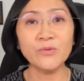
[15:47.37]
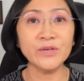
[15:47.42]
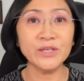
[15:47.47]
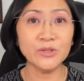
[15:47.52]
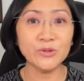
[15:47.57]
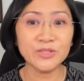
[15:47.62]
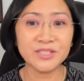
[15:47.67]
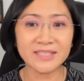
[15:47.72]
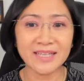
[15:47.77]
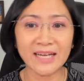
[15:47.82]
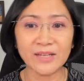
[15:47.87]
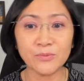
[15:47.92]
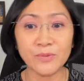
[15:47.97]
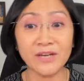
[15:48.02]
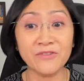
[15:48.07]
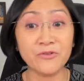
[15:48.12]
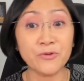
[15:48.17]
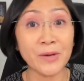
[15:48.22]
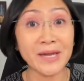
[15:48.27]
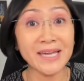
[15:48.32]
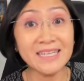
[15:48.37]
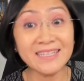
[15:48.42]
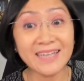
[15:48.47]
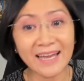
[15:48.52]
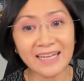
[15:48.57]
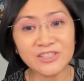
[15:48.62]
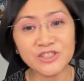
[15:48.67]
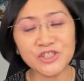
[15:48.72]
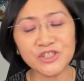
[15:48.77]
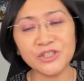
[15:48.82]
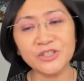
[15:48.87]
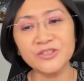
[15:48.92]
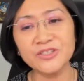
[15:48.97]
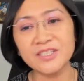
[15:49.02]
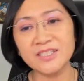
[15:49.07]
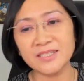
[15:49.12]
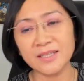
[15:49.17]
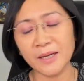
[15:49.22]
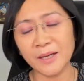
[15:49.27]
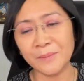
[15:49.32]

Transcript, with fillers: We use that. We have rain catchers.